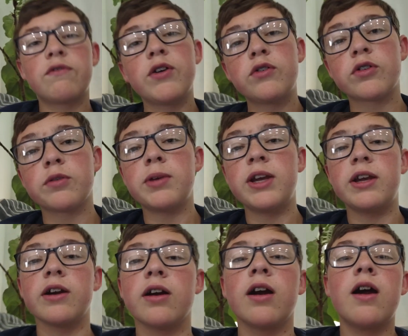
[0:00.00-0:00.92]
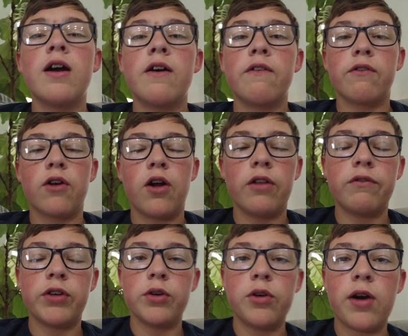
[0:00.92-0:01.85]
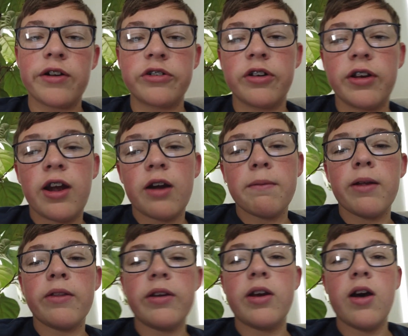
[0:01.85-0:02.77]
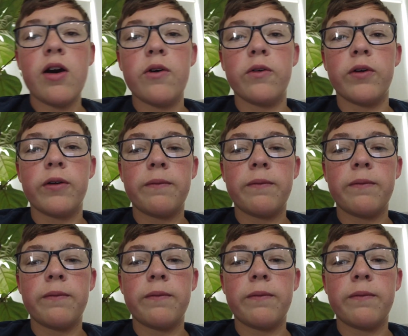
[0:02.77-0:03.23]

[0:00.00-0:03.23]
future me here, for all of you who actually care about the code.